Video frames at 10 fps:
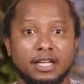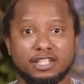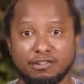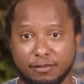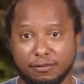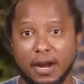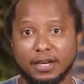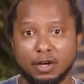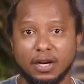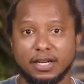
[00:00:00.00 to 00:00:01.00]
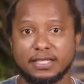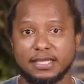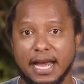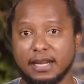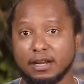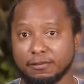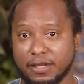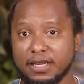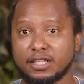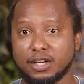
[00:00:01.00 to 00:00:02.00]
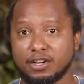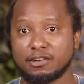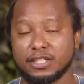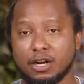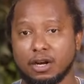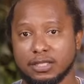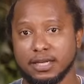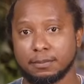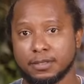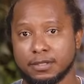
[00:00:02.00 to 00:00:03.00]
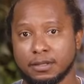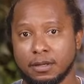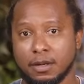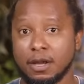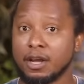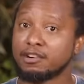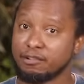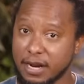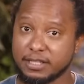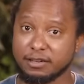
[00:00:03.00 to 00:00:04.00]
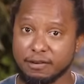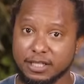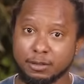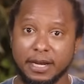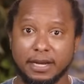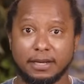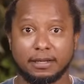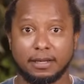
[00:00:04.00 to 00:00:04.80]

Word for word: to refine your understanding of key security concepts, create a resume,